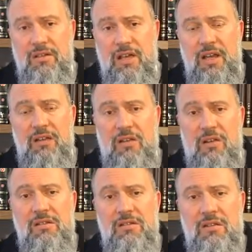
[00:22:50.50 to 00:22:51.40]
10
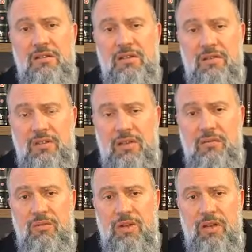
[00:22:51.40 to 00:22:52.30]
consonants of the
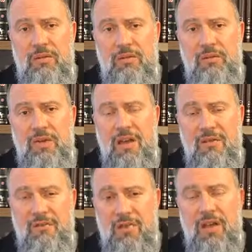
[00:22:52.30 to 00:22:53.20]
Hebrew language, we
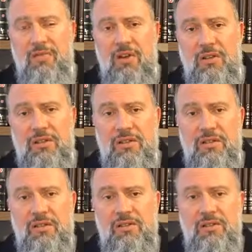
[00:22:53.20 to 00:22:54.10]
have 5
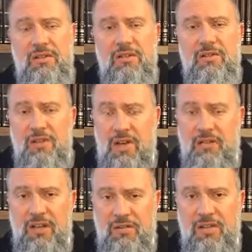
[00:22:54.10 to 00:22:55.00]
consonants,
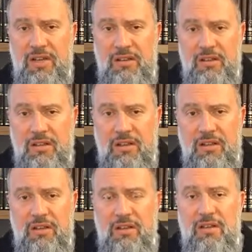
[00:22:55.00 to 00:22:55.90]
5 out of 10,
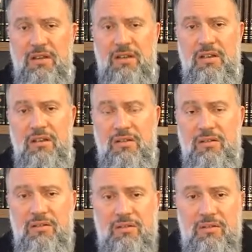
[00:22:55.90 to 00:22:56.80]

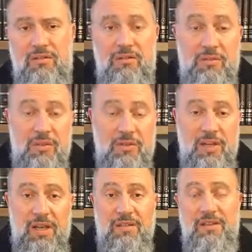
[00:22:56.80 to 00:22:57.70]
or if you want to
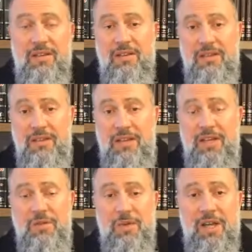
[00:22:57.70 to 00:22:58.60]
add the,
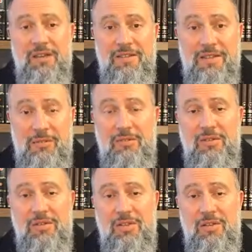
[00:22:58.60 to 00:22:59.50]
take into account the
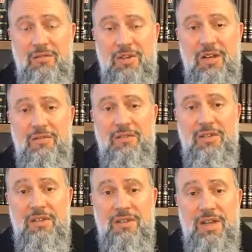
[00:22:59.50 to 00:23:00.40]
doubles, we have
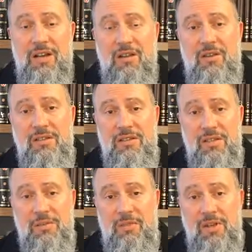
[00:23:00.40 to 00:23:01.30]
the 10
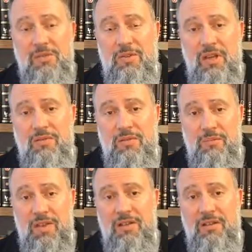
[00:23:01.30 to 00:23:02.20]
consonants, plus we have the
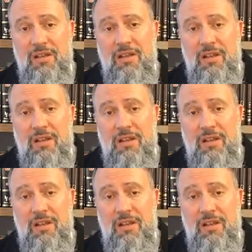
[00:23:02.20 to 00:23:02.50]
Bet